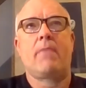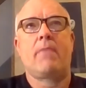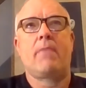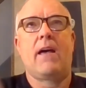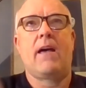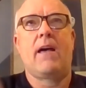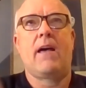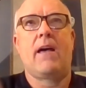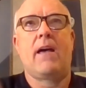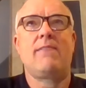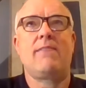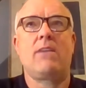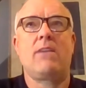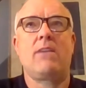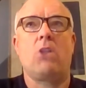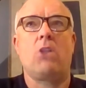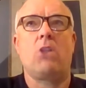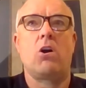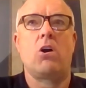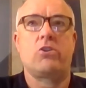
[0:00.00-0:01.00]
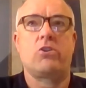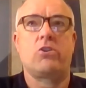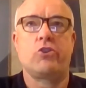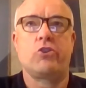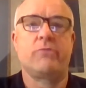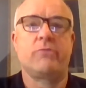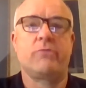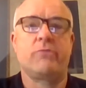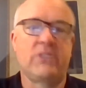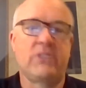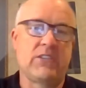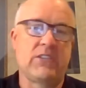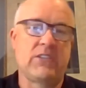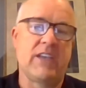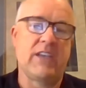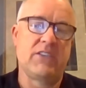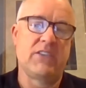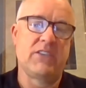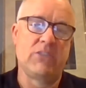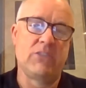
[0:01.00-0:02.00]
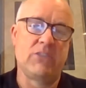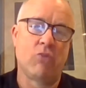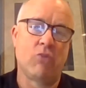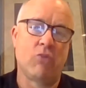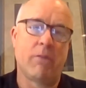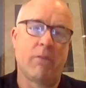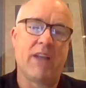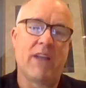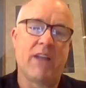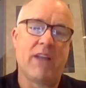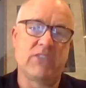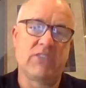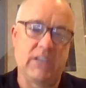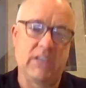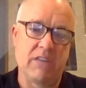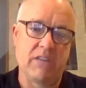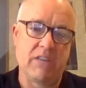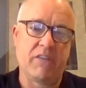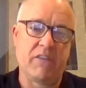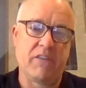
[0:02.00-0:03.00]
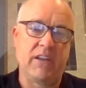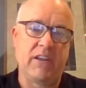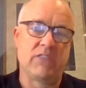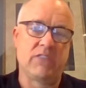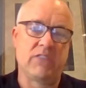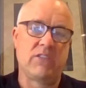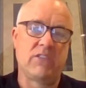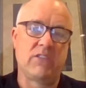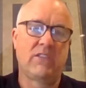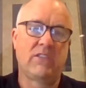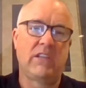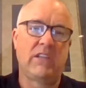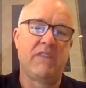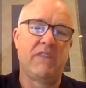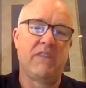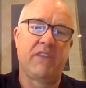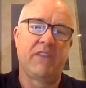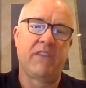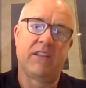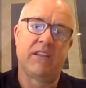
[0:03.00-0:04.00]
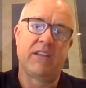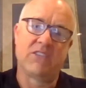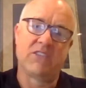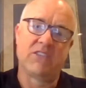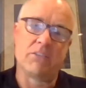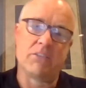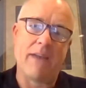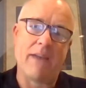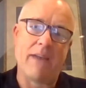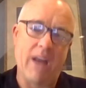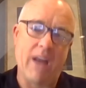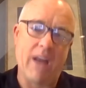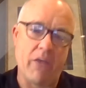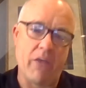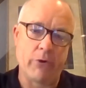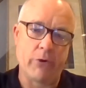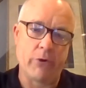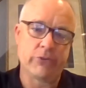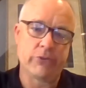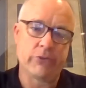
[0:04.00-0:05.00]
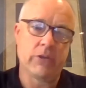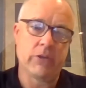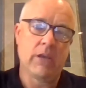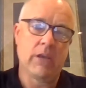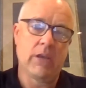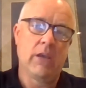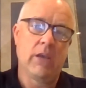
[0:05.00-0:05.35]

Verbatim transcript: I think long-term success is more about significance, and significance is about others.